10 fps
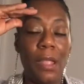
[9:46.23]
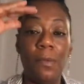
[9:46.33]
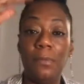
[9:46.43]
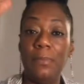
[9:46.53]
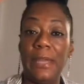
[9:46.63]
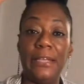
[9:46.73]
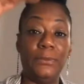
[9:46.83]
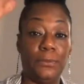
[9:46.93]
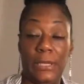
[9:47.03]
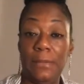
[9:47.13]
We
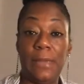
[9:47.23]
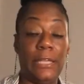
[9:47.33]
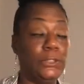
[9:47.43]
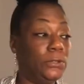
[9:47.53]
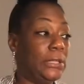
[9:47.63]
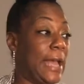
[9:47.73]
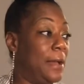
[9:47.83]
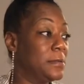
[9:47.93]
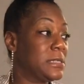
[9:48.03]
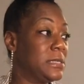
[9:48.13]
make sure the
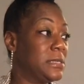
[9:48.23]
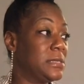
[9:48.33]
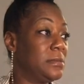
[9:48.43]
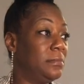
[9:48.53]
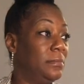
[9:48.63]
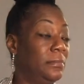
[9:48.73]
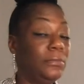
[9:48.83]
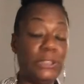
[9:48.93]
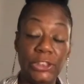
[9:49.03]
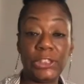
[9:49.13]
house is, we
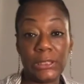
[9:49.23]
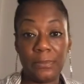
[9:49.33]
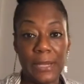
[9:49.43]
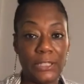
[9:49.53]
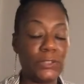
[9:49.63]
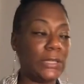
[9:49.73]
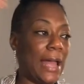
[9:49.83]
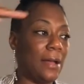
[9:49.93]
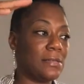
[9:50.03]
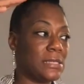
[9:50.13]
should make sure the
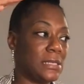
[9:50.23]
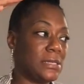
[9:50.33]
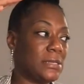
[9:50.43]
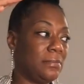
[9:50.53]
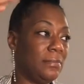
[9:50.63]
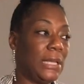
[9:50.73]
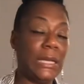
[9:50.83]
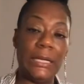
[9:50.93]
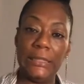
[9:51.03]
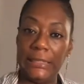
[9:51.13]
house is
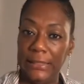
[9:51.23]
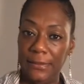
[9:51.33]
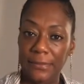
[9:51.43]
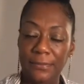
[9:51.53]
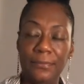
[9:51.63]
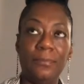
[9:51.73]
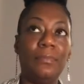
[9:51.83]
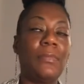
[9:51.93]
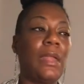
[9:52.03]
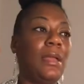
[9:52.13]
clean,
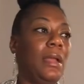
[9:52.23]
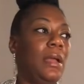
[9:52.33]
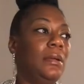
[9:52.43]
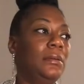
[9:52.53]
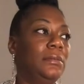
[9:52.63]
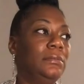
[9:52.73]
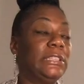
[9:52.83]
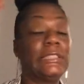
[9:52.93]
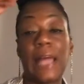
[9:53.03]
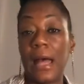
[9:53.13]

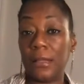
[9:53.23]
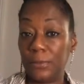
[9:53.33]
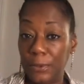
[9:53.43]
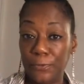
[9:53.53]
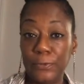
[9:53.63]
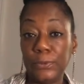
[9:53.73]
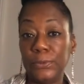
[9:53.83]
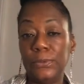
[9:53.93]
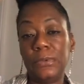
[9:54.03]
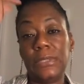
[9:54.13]
stocked with
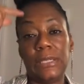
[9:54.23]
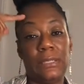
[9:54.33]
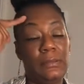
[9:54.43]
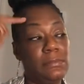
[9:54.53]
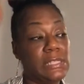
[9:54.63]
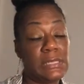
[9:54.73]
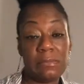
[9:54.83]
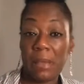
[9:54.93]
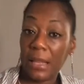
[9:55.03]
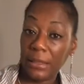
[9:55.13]
food,
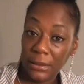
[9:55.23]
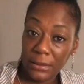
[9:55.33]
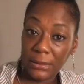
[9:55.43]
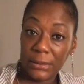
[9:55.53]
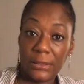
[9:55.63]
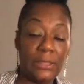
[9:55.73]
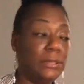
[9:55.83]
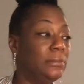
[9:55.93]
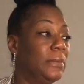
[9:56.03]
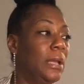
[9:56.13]
smelling good,
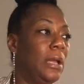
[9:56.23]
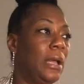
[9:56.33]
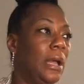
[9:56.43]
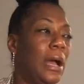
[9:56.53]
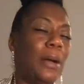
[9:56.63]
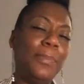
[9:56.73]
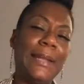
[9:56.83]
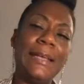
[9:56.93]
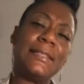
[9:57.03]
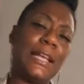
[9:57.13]
a
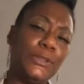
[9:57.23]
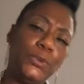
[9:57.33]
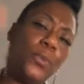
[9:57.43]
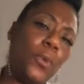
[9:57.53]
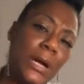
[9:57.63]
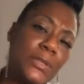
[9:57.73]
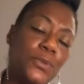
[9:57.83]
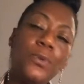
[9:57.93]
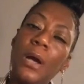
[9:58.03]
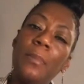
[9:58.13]
place that you want to
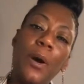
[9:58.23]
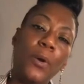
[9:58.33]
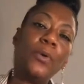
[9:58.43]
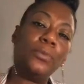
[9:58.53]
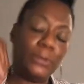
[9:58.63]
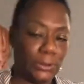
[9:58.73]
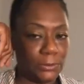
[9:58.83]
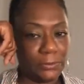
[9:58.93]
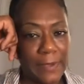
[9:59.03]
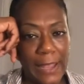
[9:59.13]
come home to,
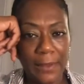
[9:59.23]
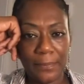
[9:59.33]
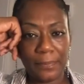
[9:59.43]
right?